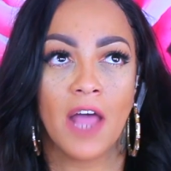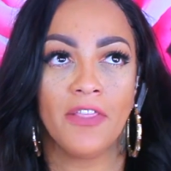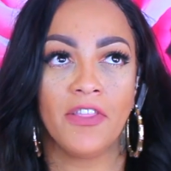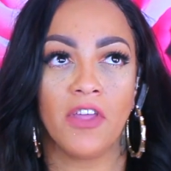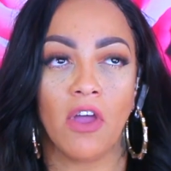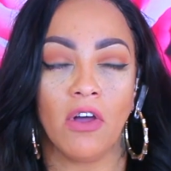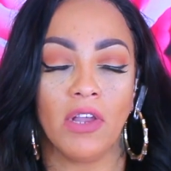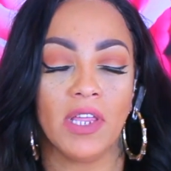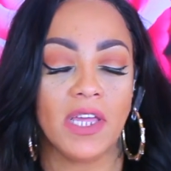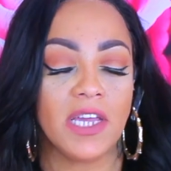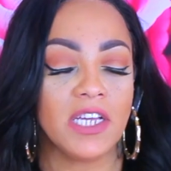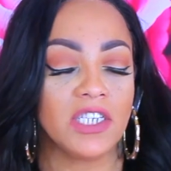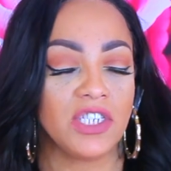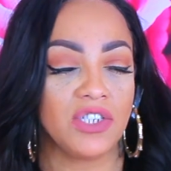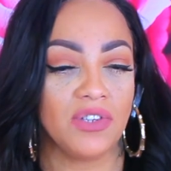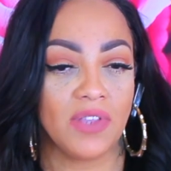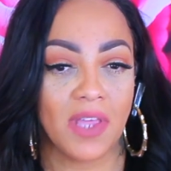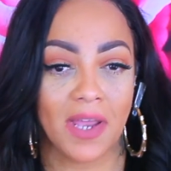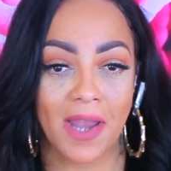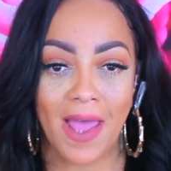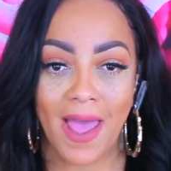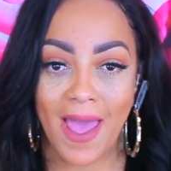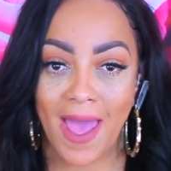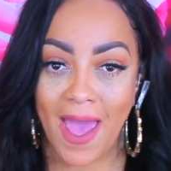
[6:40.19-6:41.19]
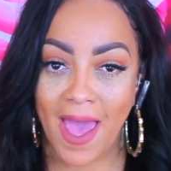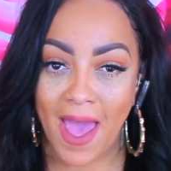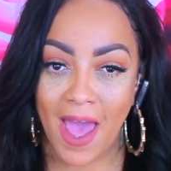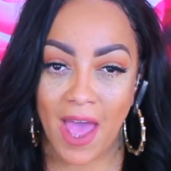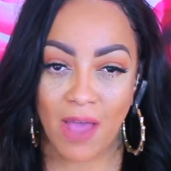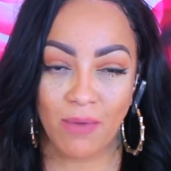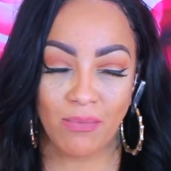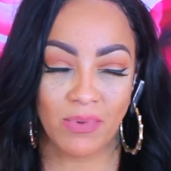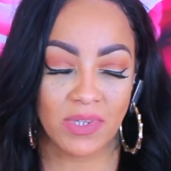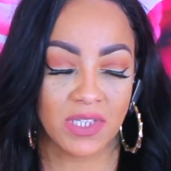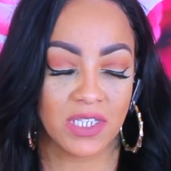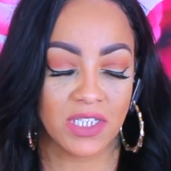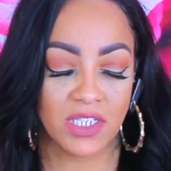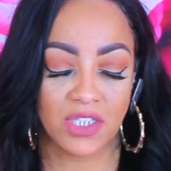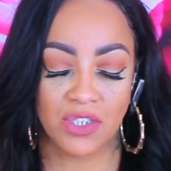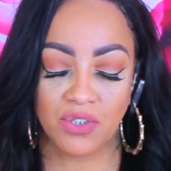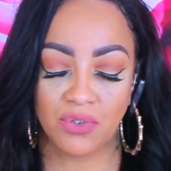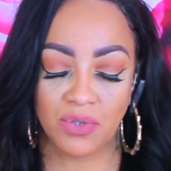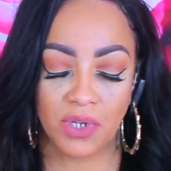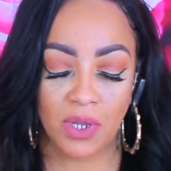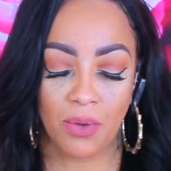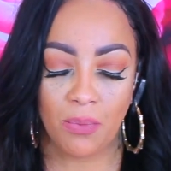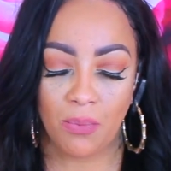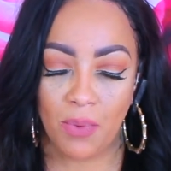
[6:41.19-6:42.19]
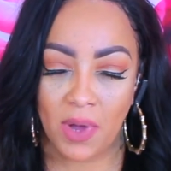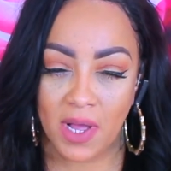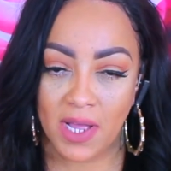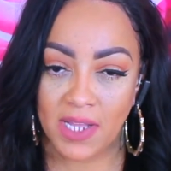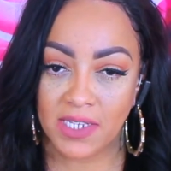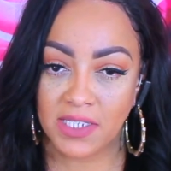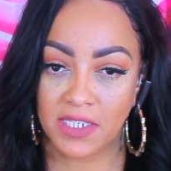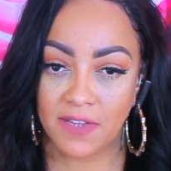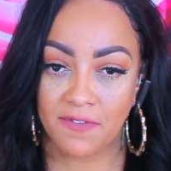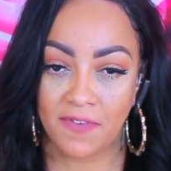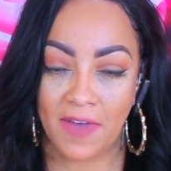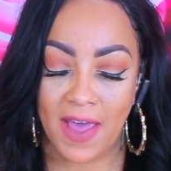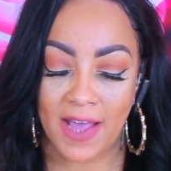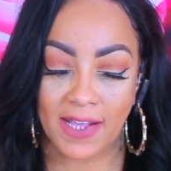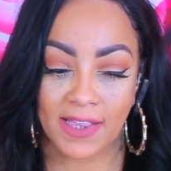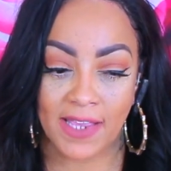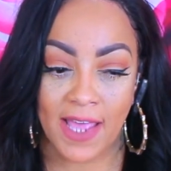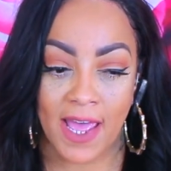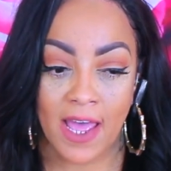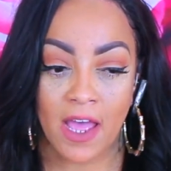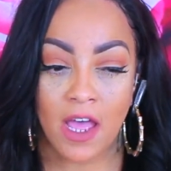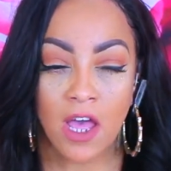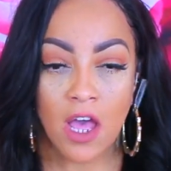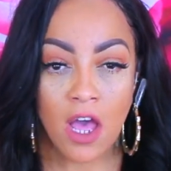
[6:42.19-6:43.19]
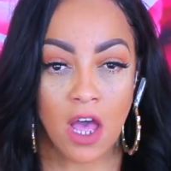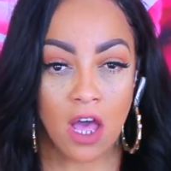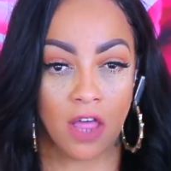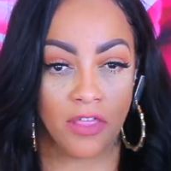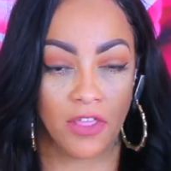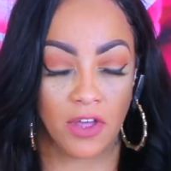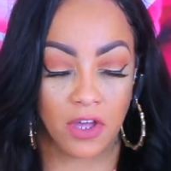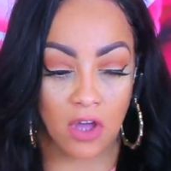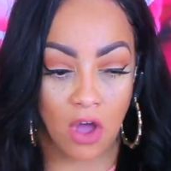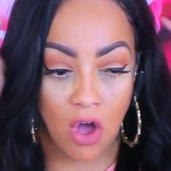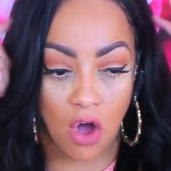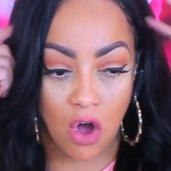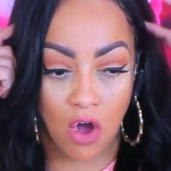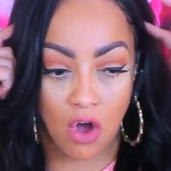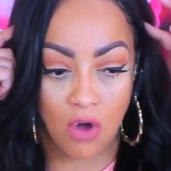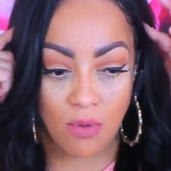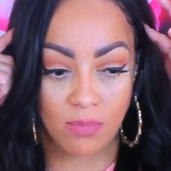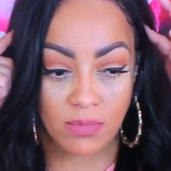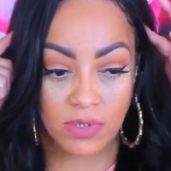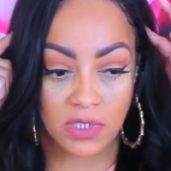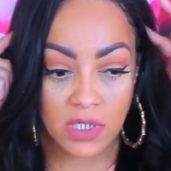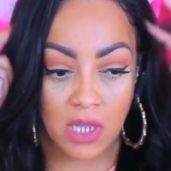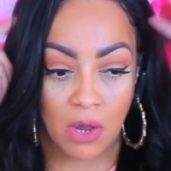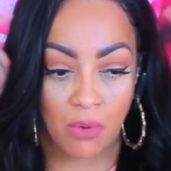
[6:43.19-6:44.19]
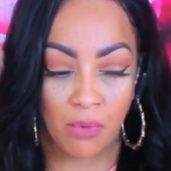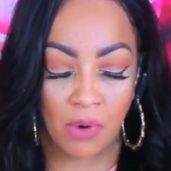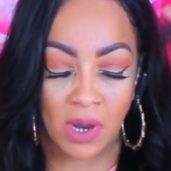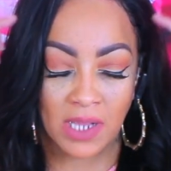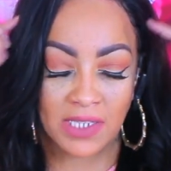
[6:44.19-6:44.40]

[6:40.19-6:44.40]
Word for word: The only issue that I had with this unit was the fact that the combs,